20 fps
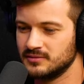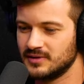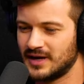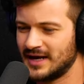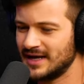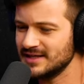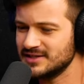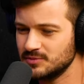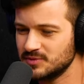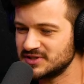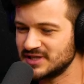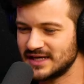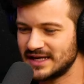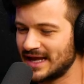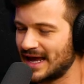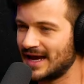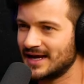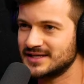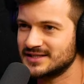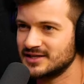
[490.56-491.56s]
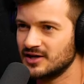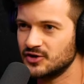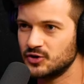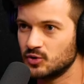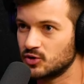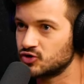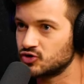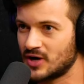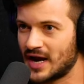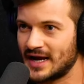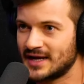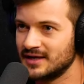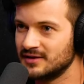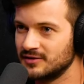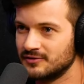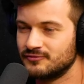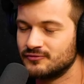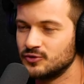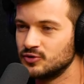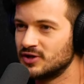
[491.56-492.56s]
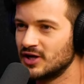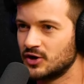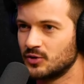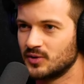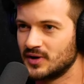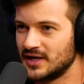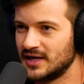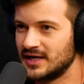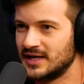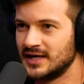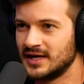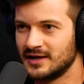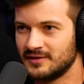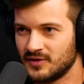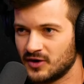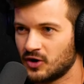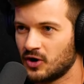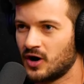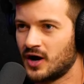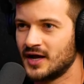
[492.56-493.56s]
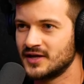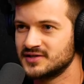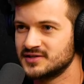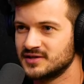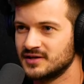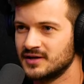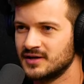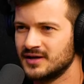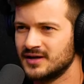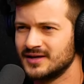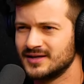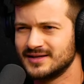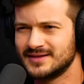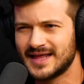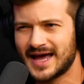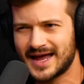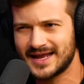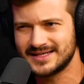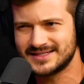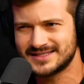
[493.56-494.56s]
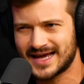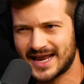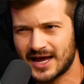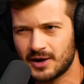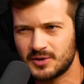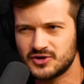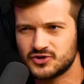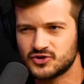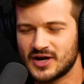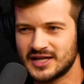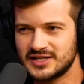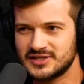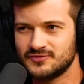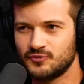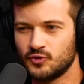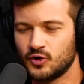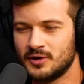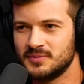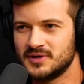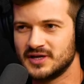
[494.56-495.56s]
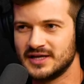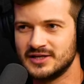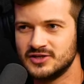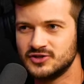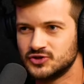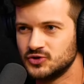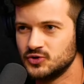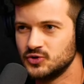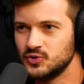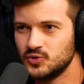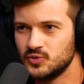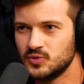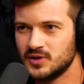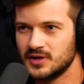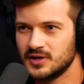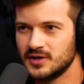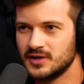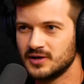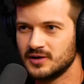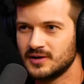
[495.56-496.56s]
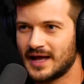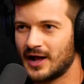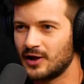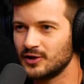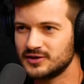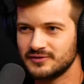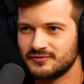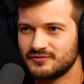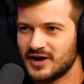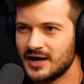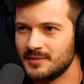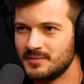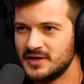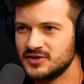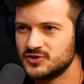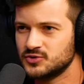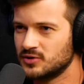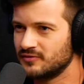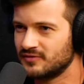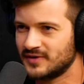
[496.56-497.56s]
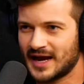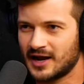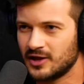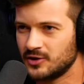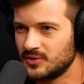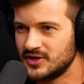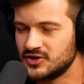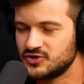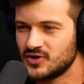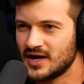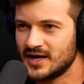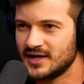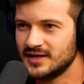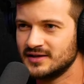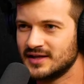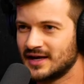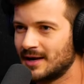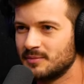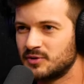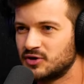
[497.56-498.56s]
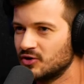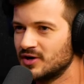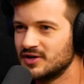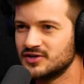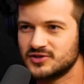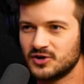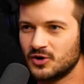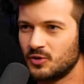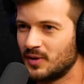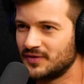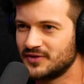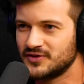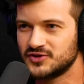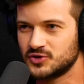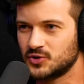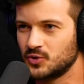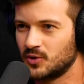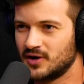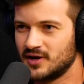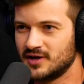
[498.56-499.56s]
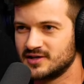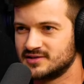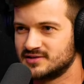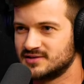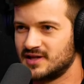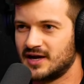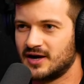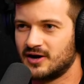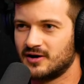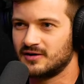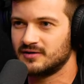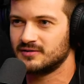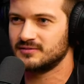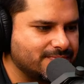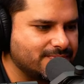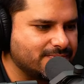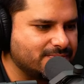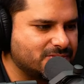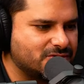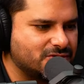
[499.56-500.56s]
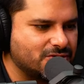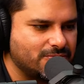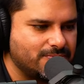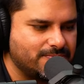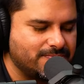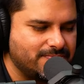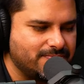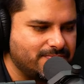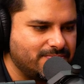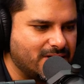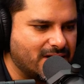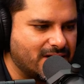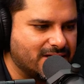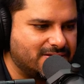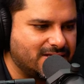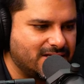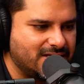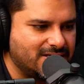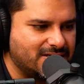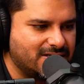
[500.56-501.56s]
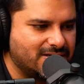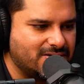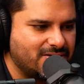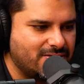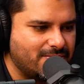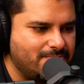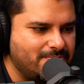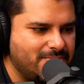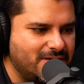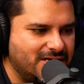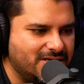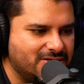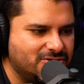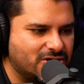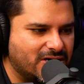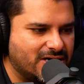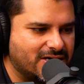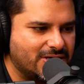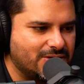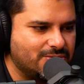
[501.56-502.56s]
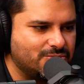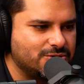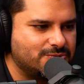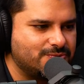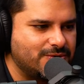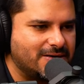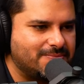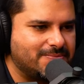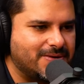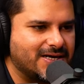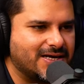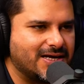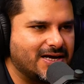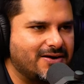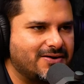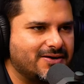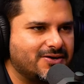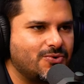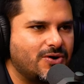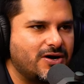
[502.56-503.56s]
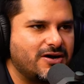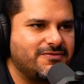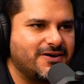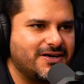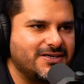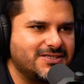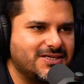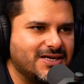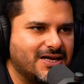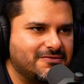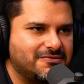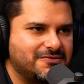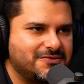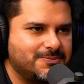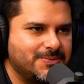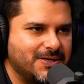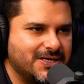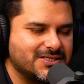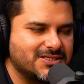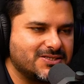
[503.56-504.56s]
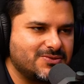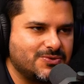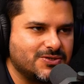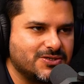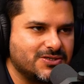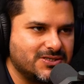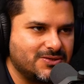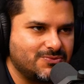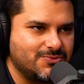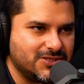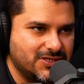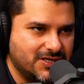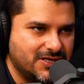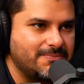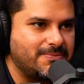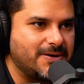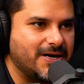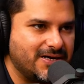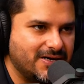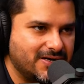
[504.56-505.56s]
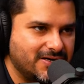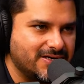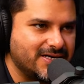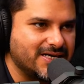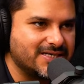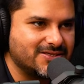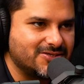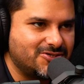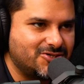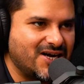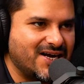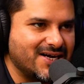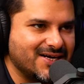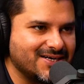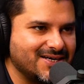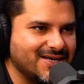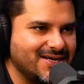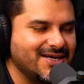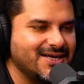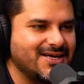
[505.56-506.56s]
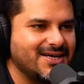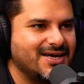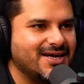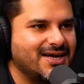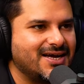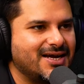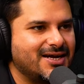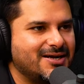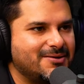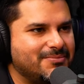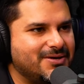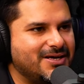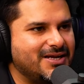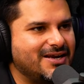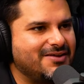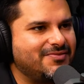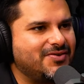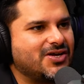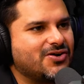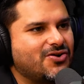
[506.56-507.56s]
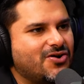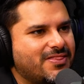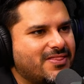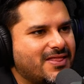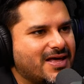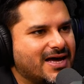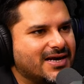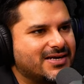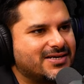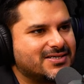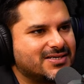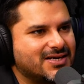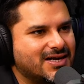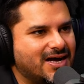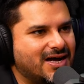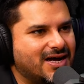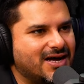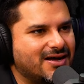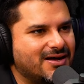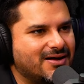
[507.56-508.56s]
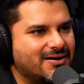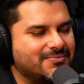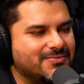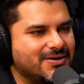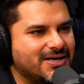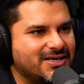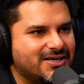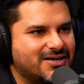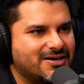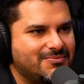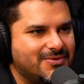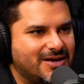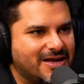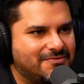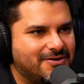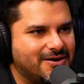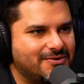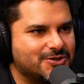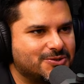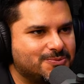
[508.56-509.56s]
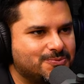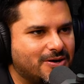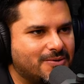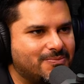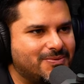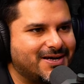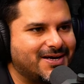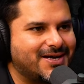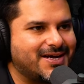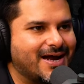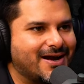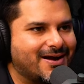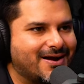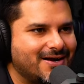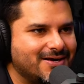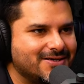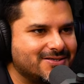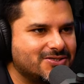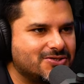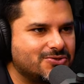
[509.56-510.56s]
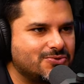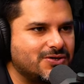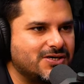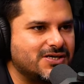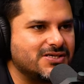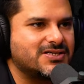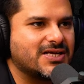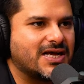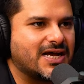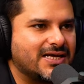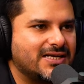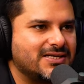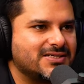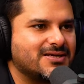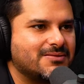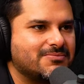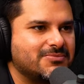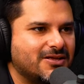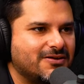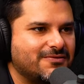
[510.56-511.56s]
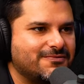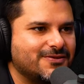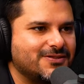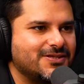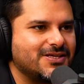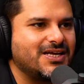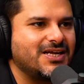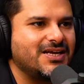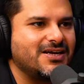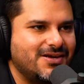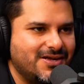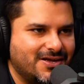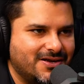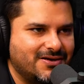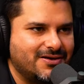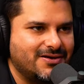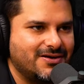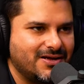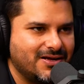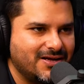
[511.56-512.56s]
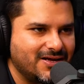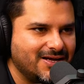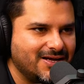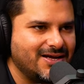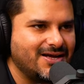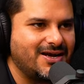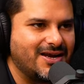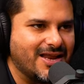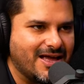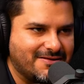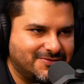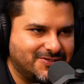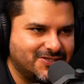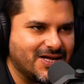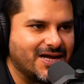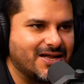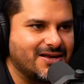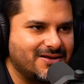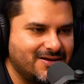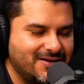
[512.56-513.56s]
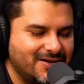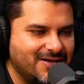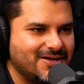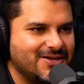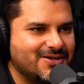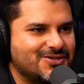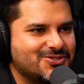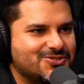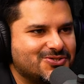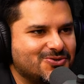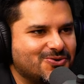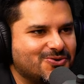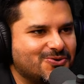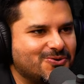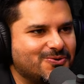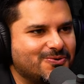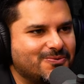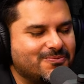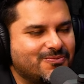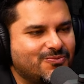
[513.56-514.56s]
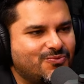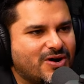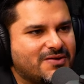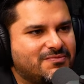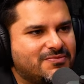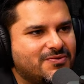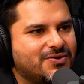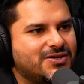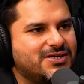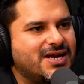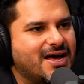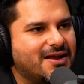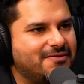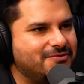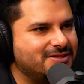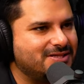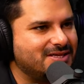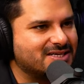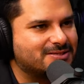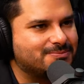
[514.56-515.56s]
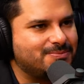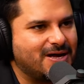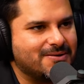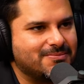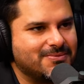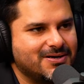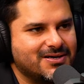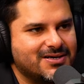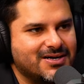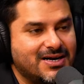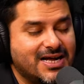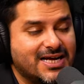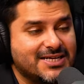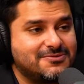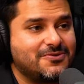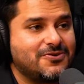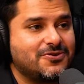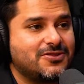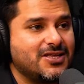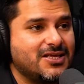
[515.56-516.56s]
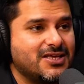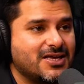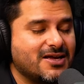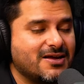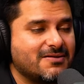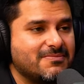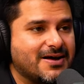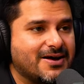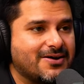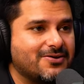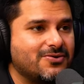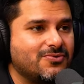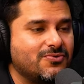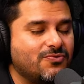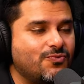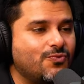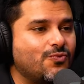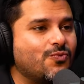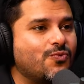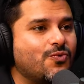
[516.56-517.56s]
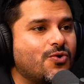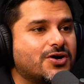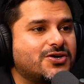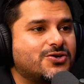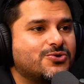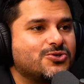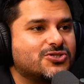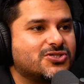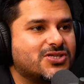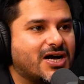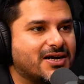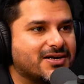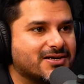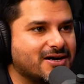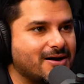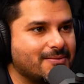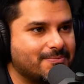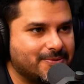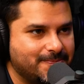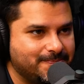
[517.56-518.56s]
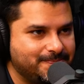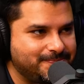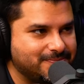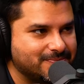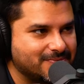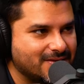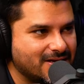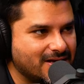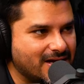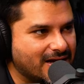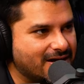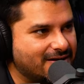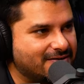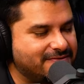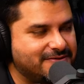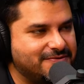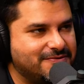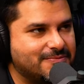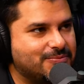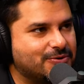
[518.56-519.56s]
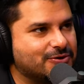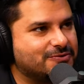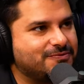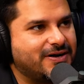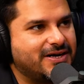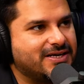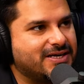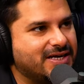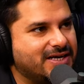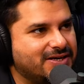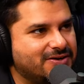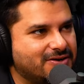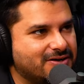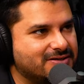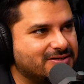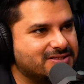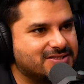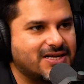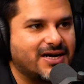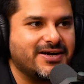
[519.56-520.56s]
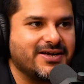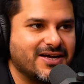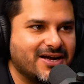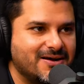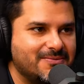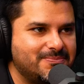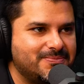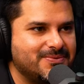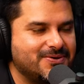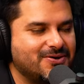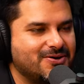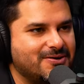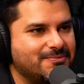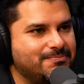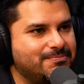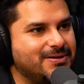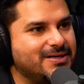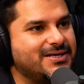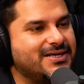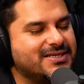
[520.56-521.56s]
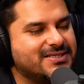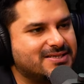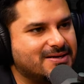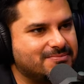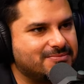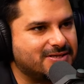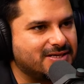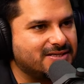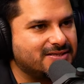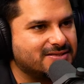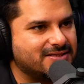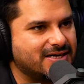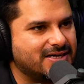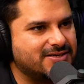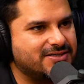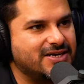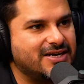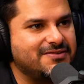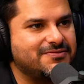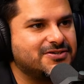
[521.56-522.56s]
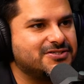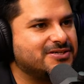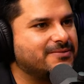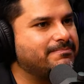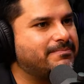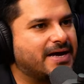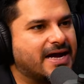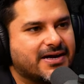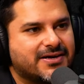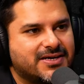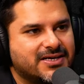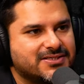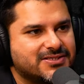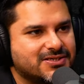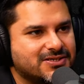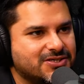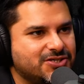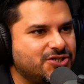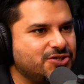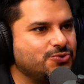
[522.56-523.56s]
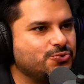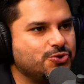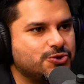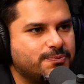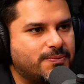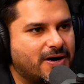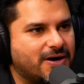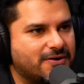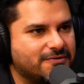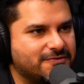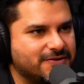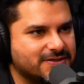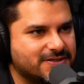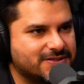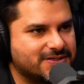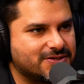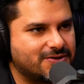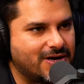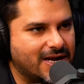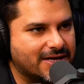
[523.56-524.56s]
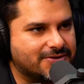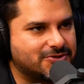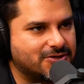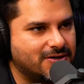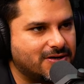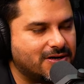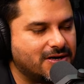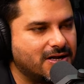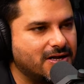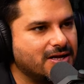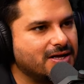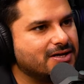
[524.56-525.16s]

I guess it was like an Excel. You were tracking the food that you were eating and the cost. Did that is that how it transformed into Healthify Me, sort of calorie tracking? Like I'm curious to know what the story is there. So I think me trying to lose weight by calorie quantified self space was was independent as a trend and me living on that um, income level was probably a catalyst to design something for the Indian lifestyle. So when we were done with the experiment, and as we were thinking about what to start up, uh, we were both very keen on starting up, on building something that delivers impact as a huge part of its collateral.